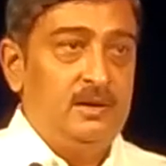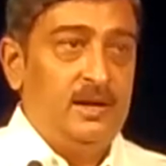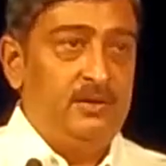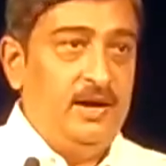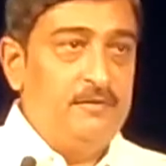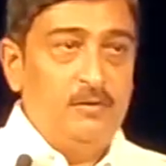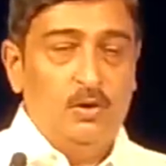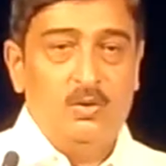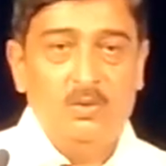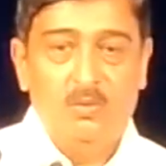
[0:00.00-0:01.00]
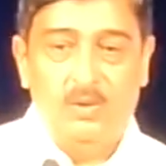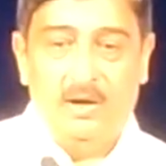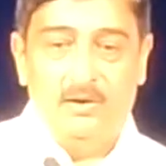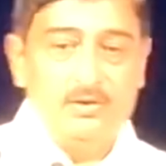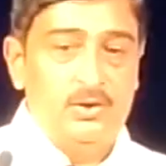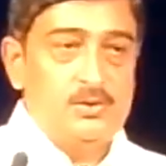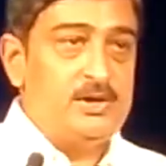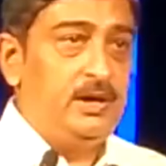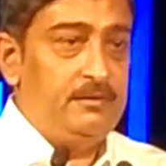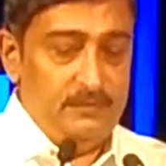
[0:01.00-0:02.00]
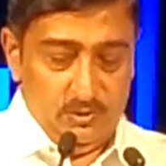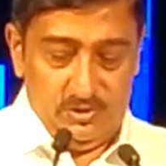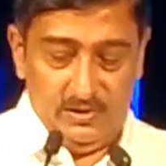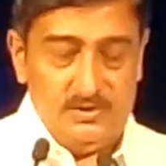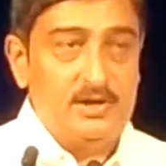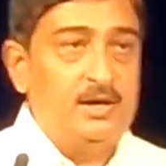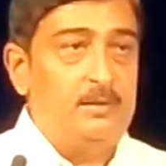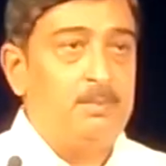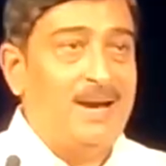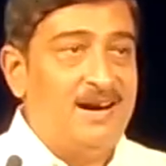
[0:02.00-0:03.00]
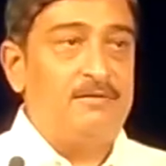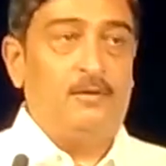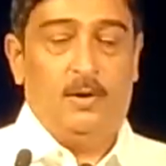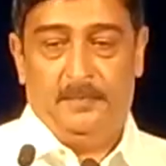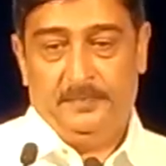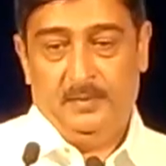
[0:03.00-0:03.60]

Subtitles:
And therefore, we are introducing a futuristic platform